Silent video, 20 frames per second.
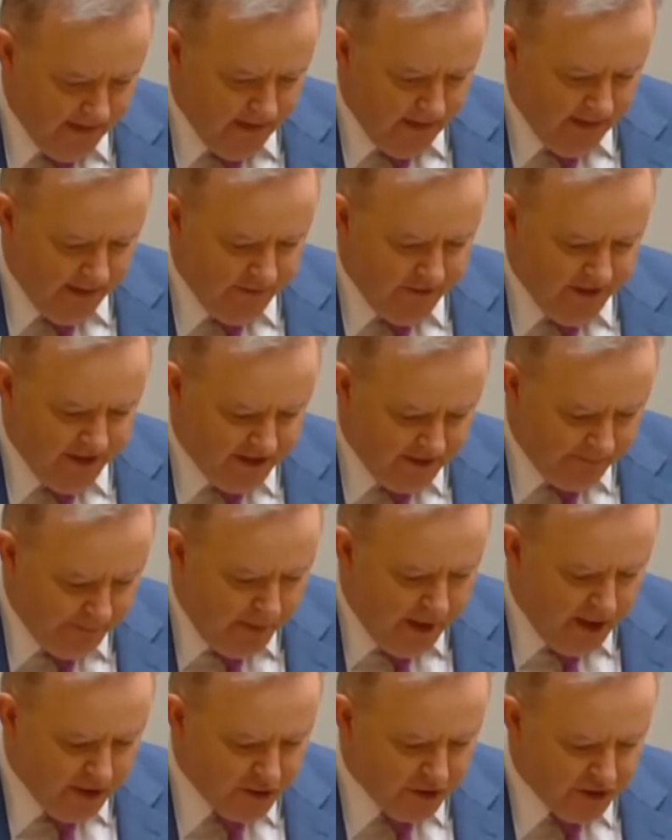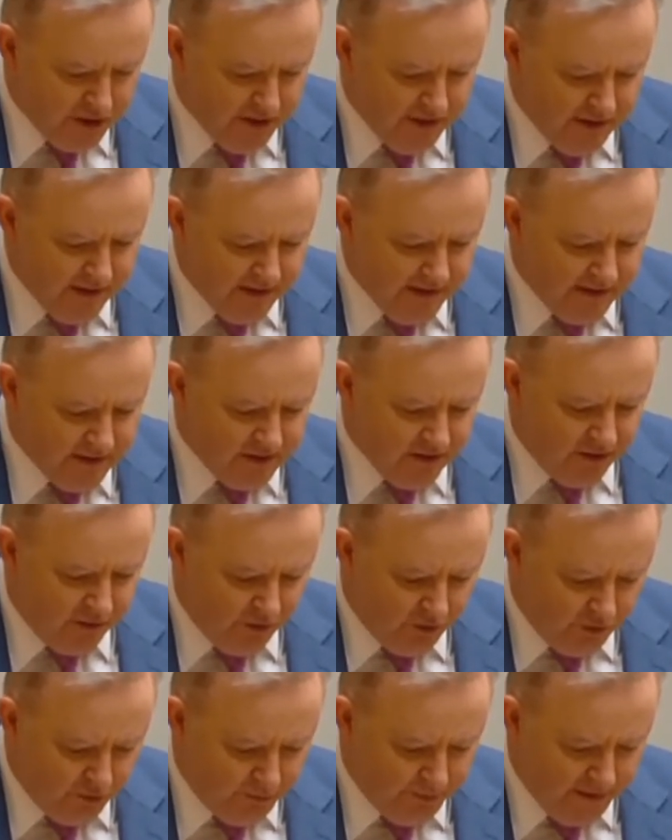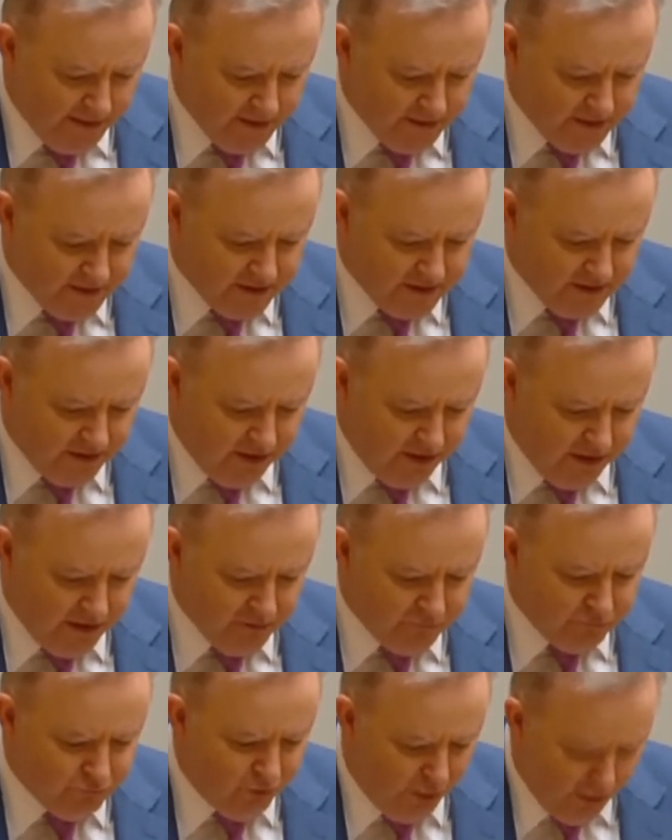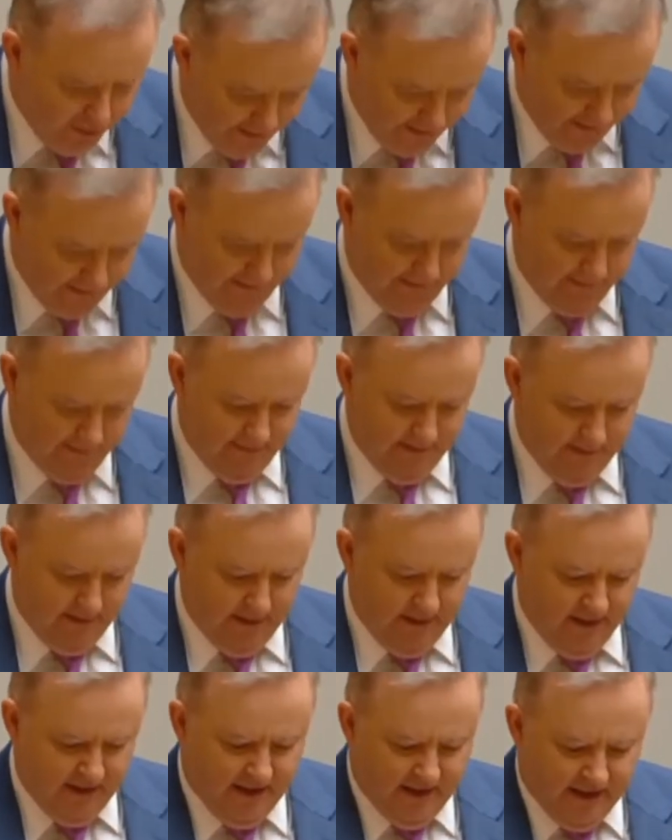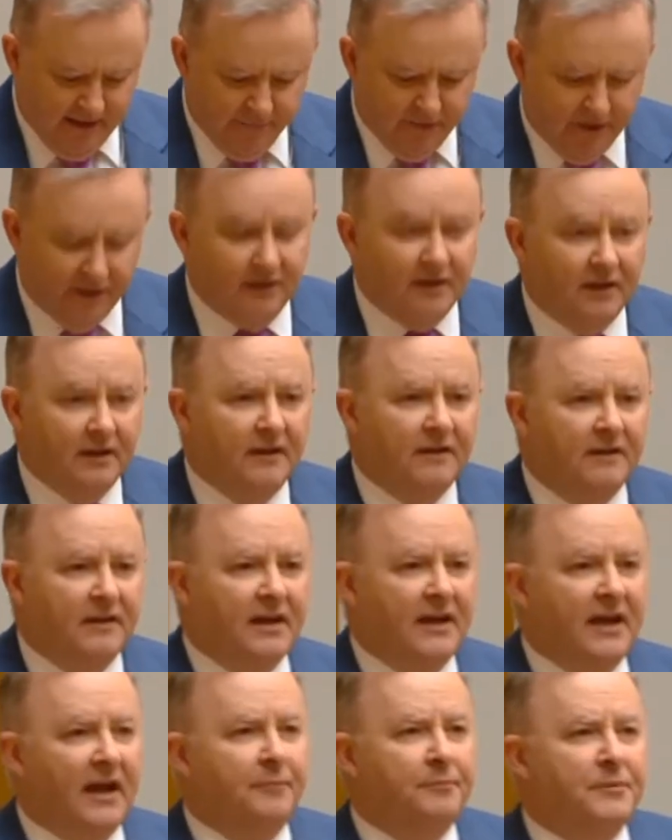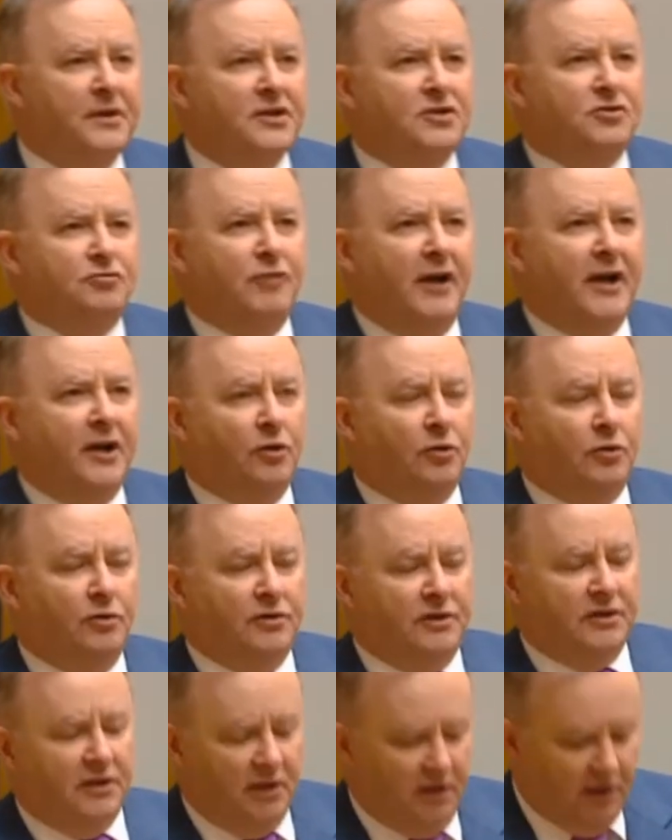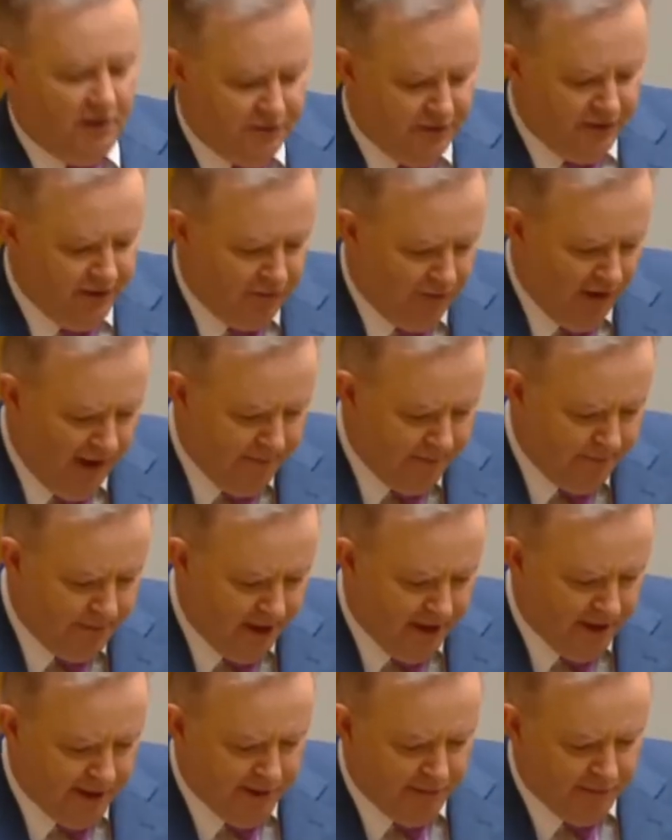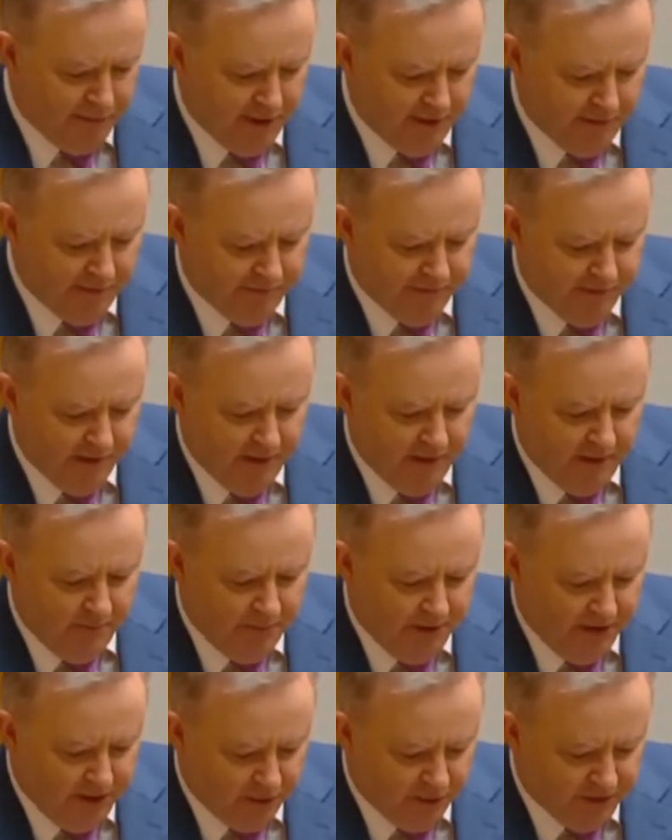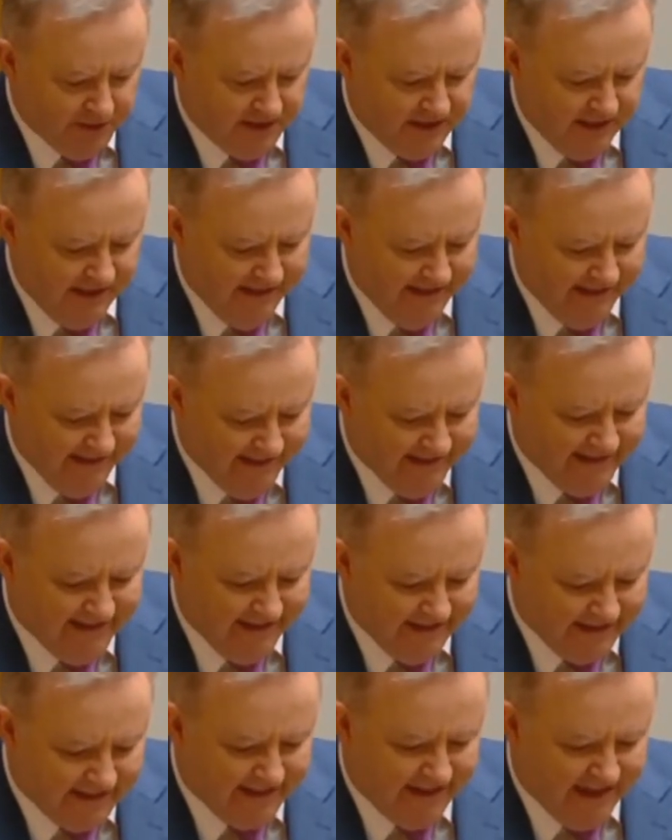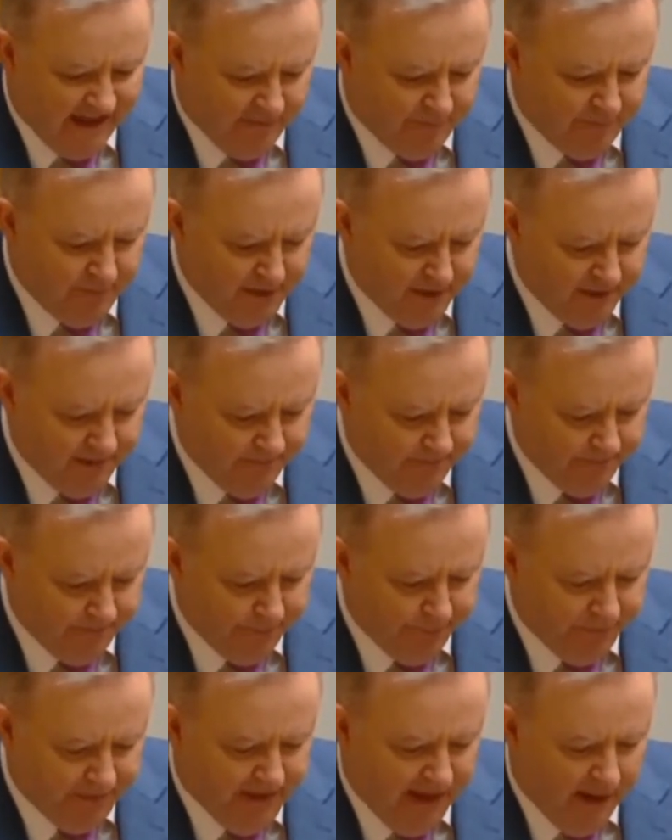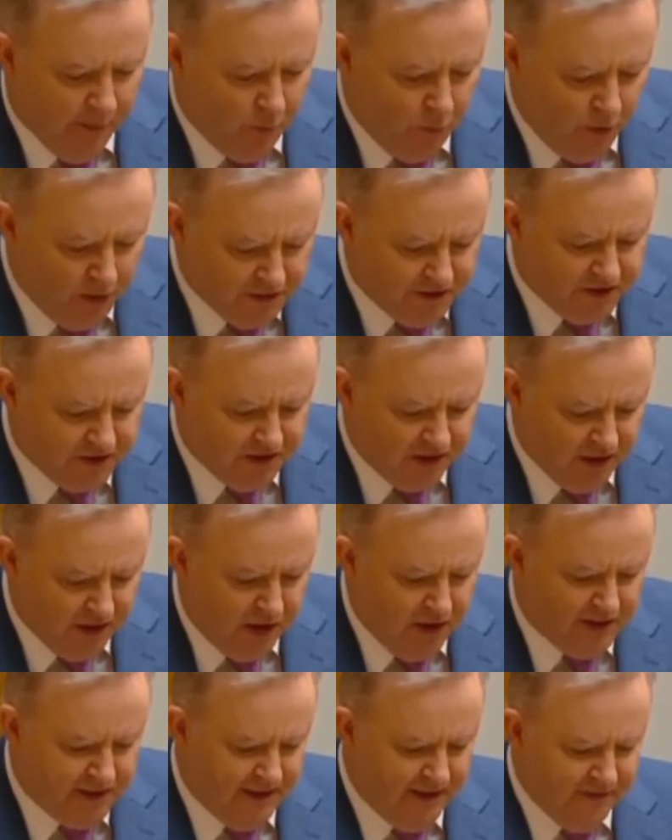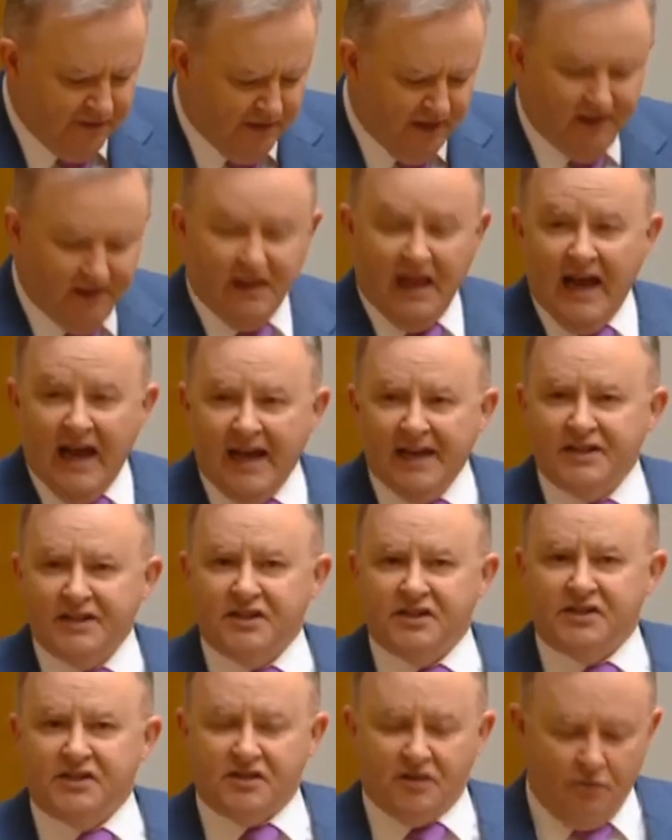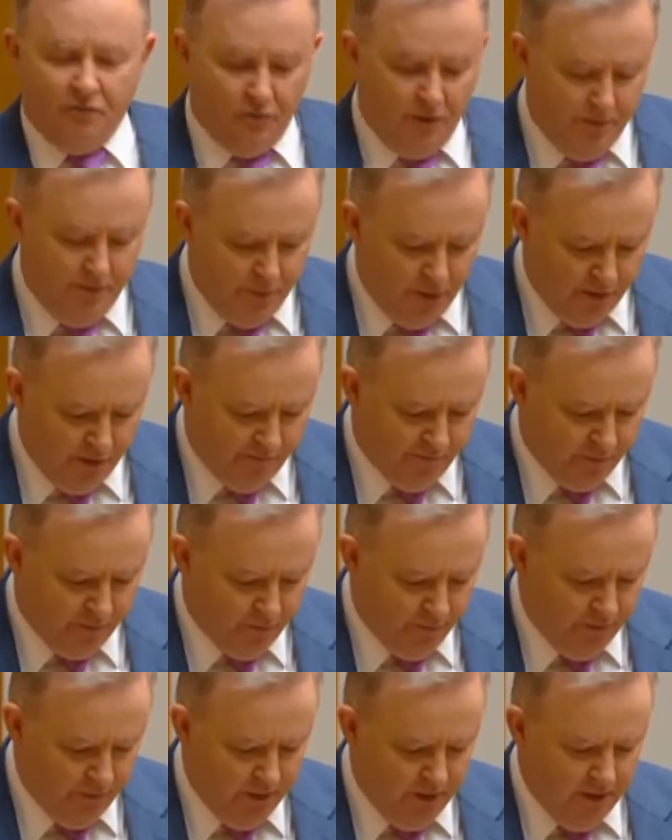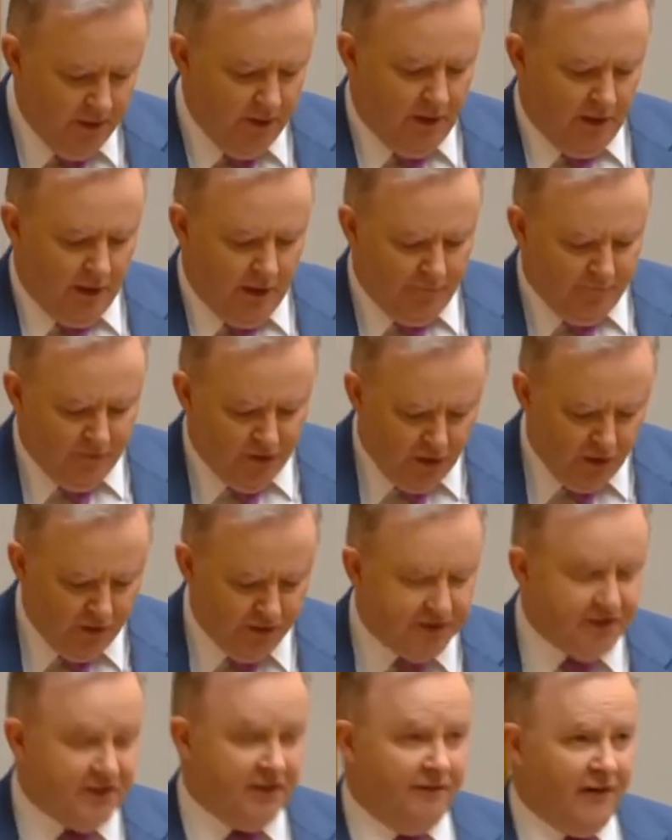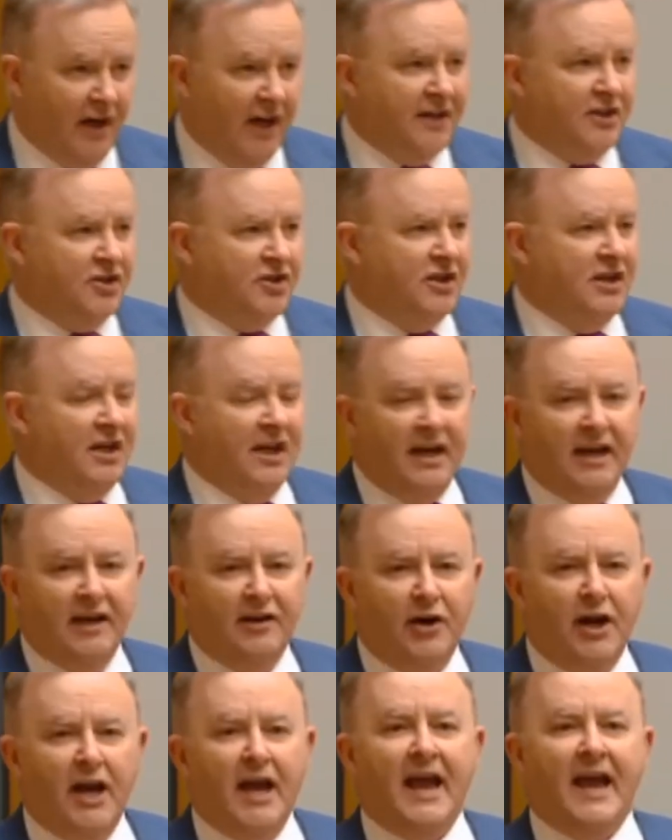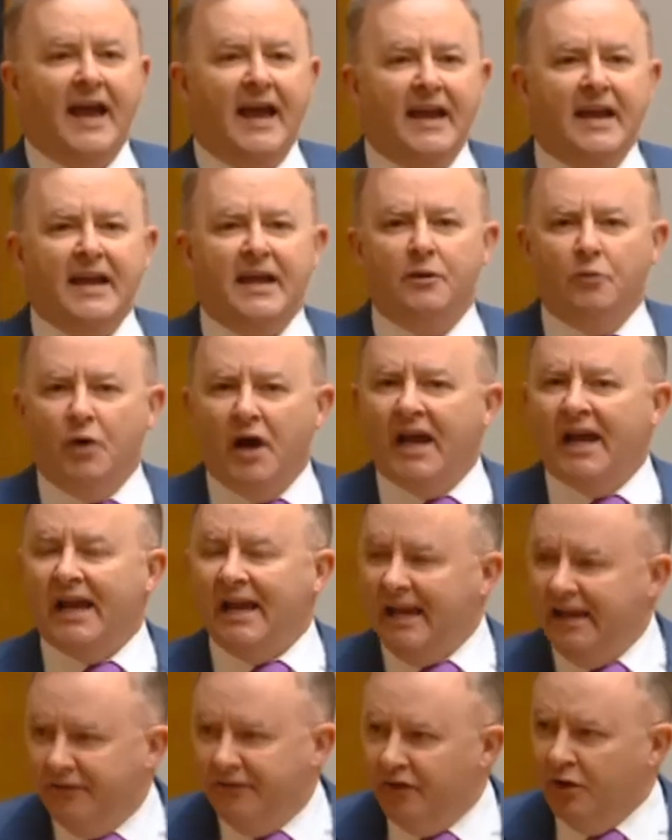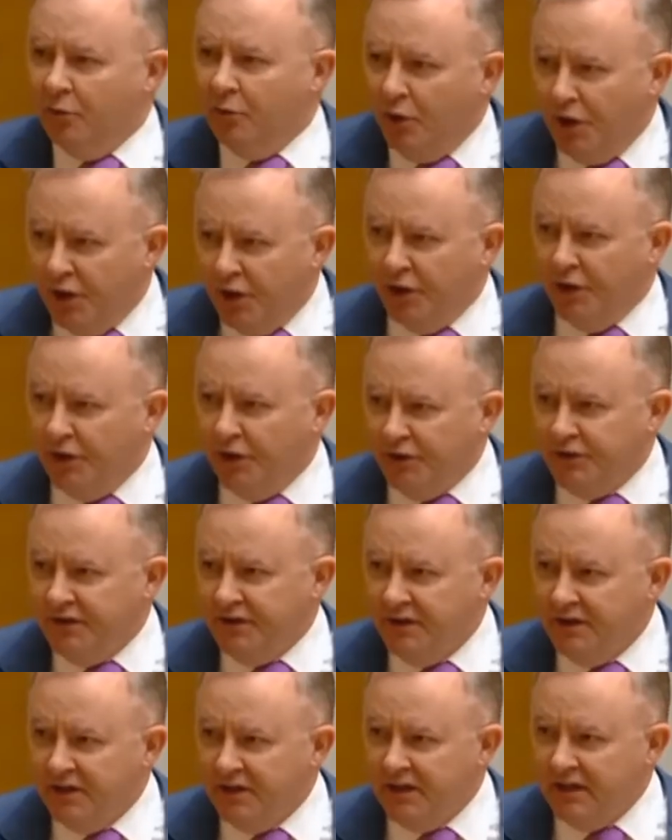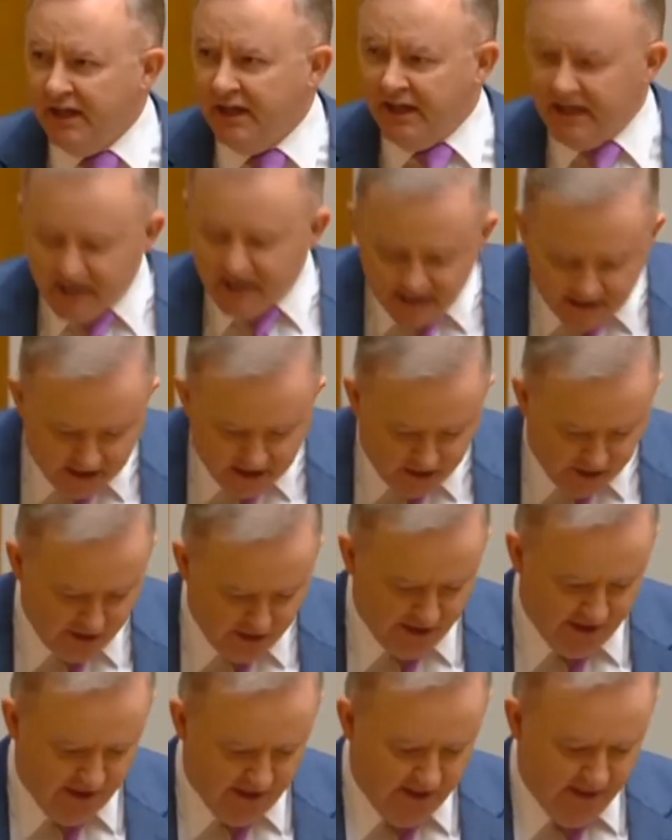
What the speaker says: This motion is almost ironic, given the government's record on the Great Barrier Reef, because it is this government that wants to lock in the largest removal of conservation area anywhere in the world in history.